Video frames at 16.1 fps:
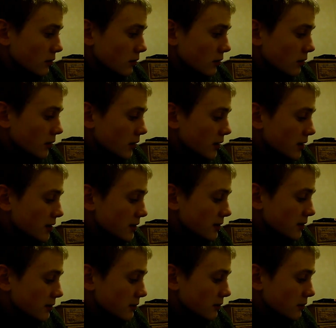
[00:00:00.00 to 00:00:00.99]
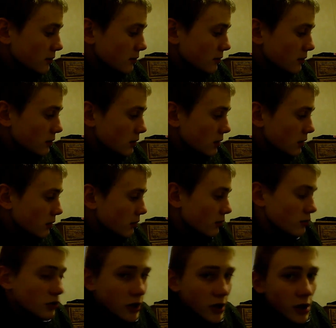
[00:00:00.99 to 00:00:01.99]
Oh, okay, that's
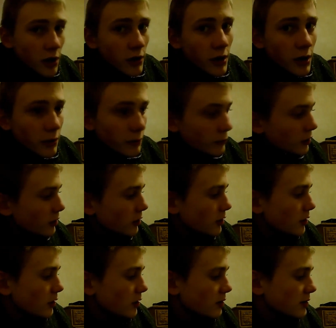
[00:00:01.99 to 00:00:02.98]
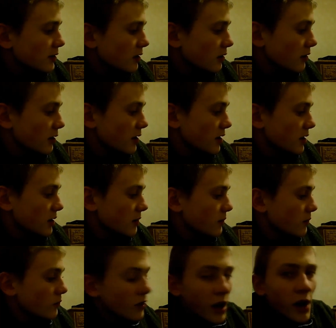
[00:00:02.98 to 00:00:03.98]
another trainer item called a
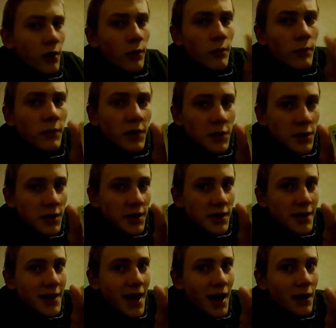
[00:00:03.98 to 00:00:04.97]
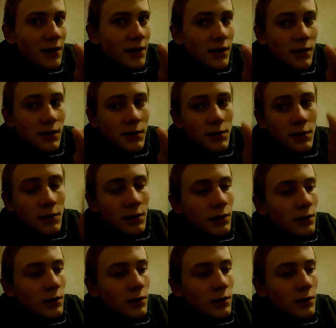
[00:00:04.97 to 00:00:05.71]
Rotom Dex.